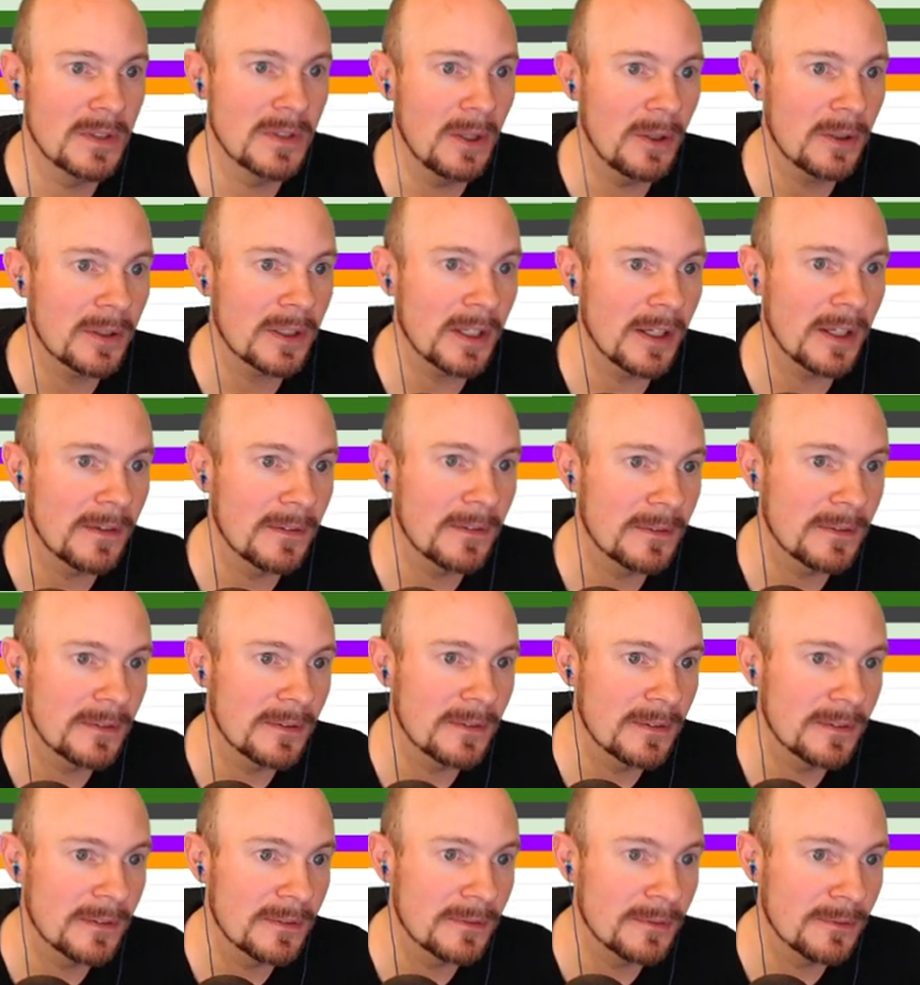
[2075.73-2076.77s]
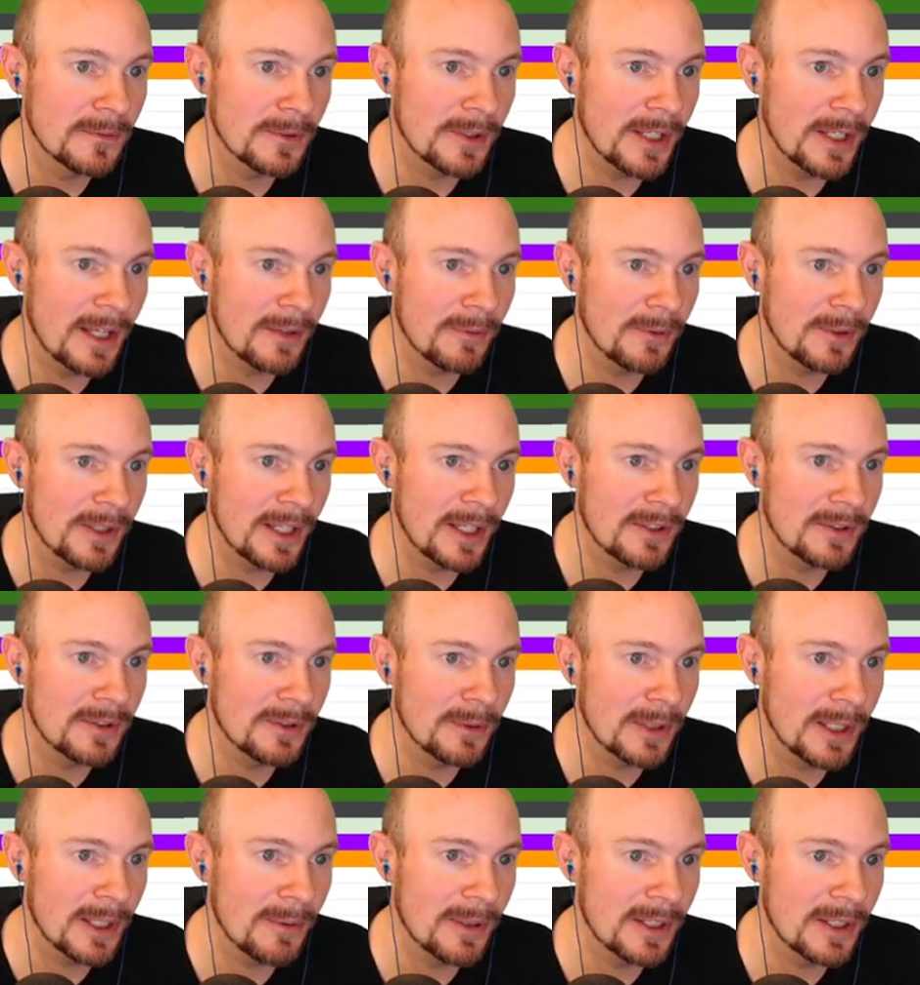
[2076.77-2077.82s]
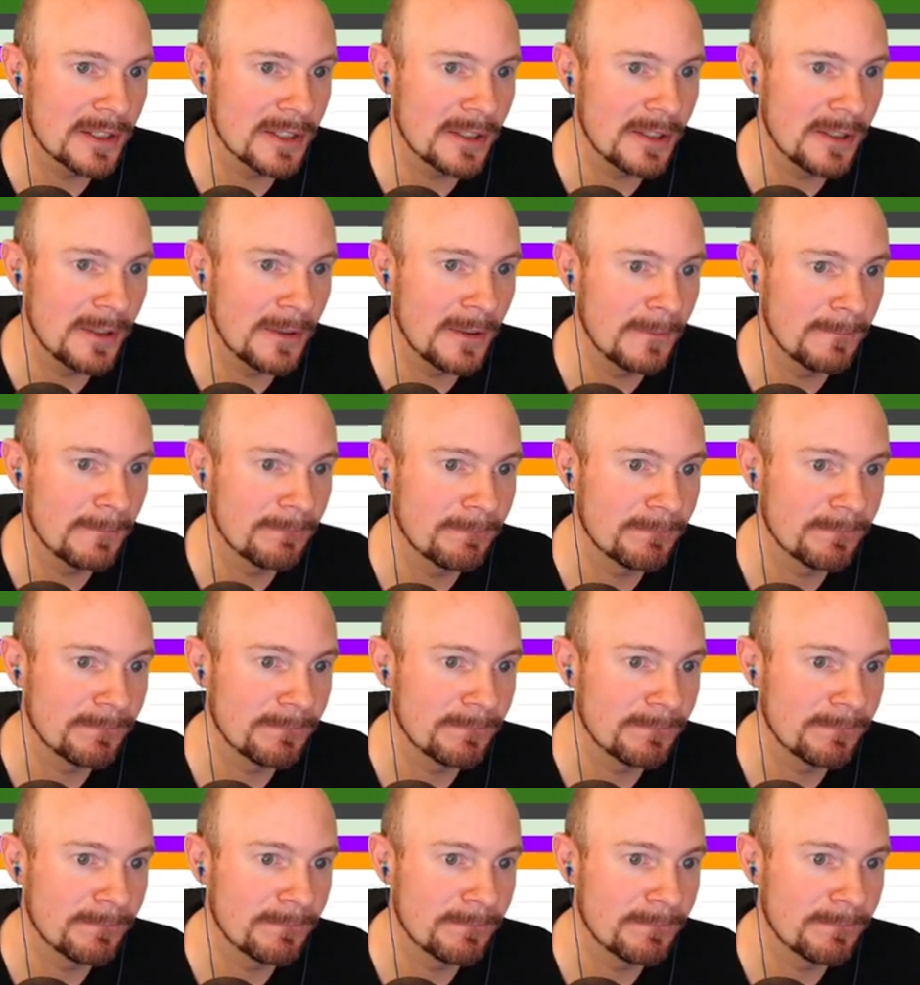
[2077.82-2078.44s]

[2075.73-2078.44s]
Okay. Will that will that do what I want it to do?